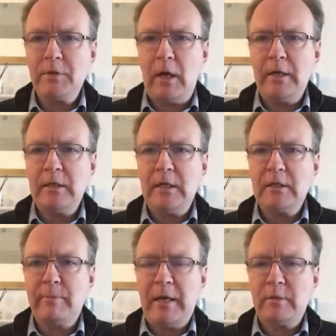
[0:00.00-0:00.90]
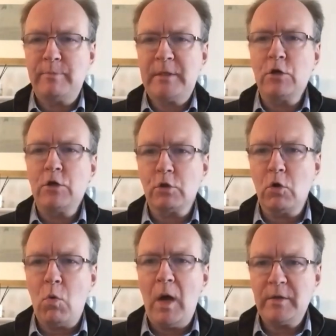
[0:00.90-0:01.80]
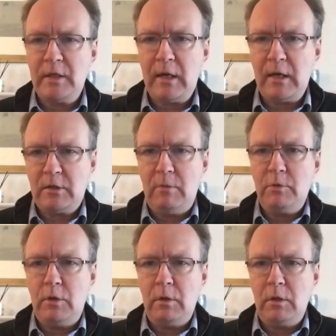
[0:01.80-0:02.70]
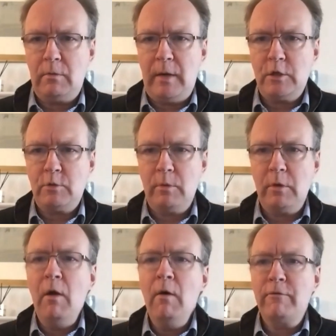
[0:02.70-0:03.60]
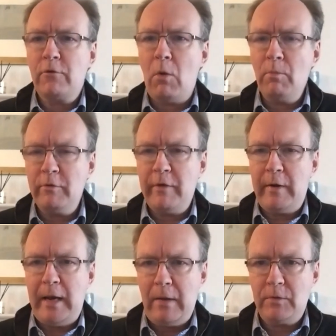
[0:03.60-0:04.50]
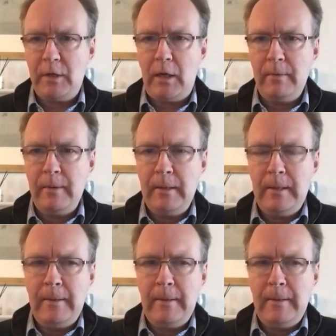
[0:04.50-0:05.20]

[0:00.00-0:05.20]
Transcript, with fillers: Hammond's ideas about a potential quasi customs union arrangement from the very outset.